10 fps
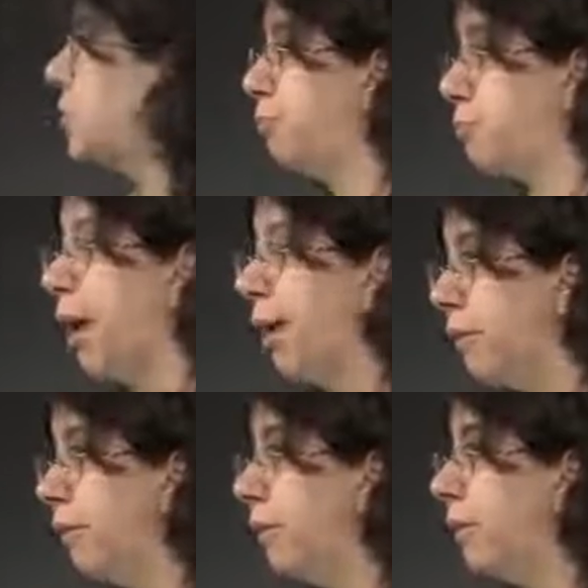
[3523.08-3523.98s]
of
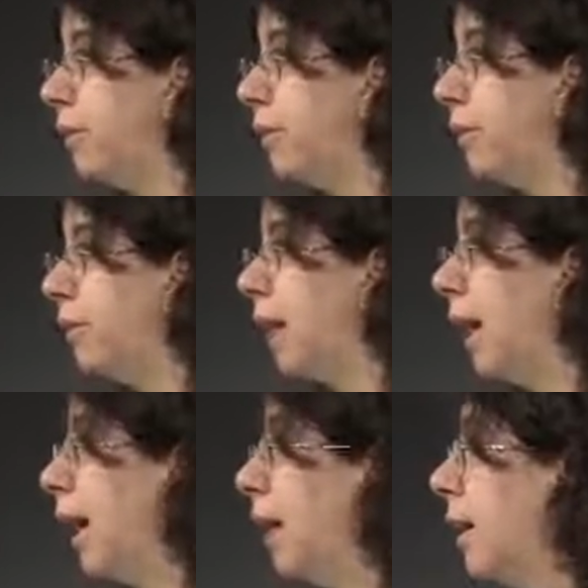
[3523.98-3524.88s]
prior,
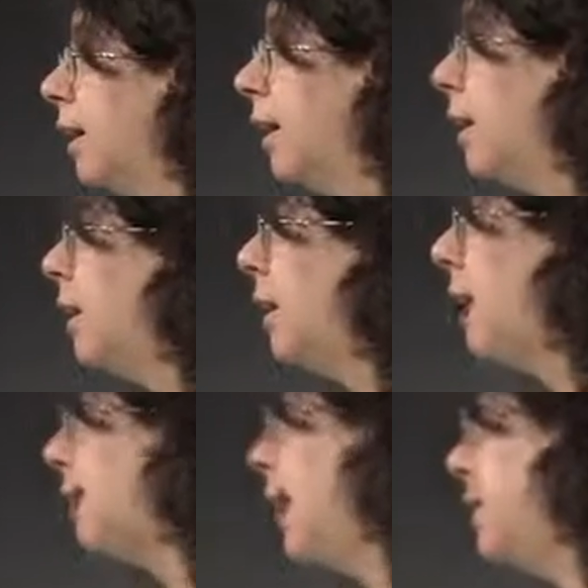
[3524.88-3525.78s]
okay?
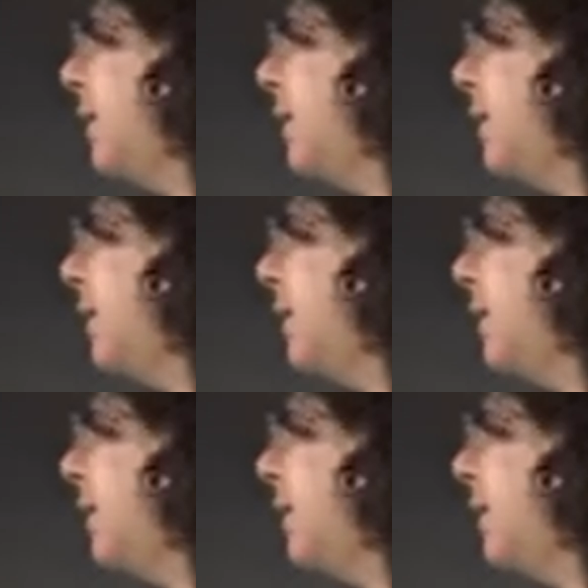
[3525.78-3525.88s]
And then the